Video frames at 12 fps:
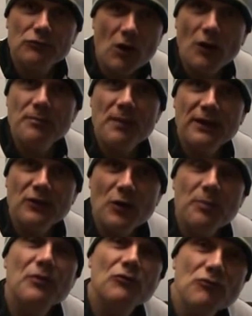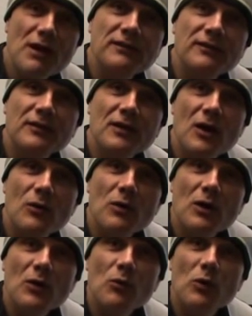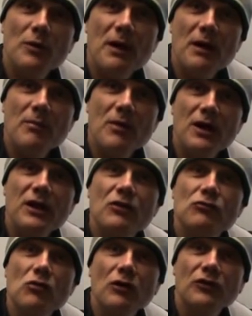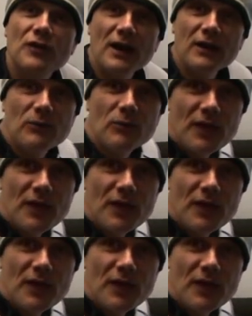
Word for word: rod made up, ready to go, what about my rucksack?